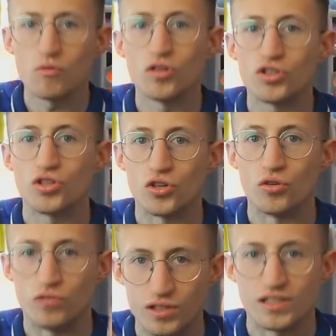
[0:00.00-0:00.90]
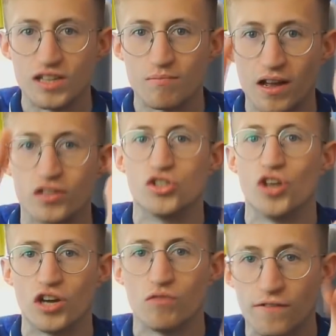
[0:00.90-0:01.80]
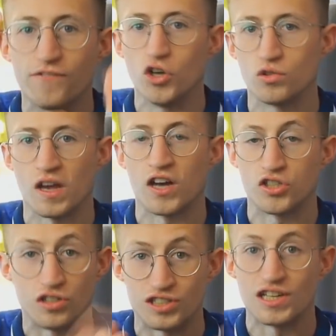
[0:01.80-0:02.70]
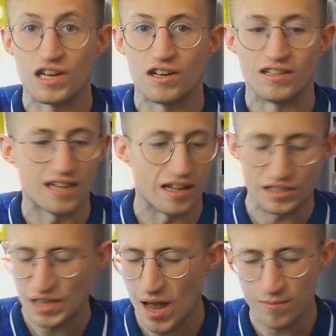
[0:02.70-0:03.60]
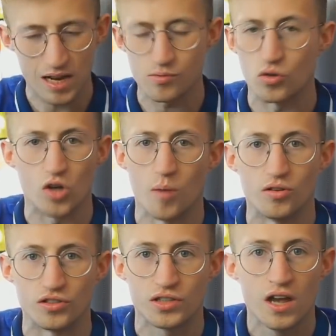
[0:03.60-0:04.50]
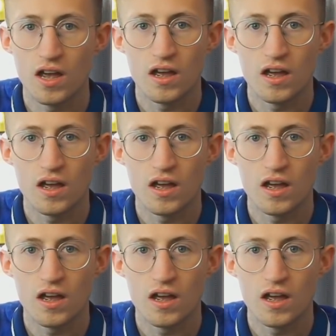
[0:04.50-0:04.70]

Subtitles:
I want you to see my genuine first reaction to seeing this and tell me down below in comments,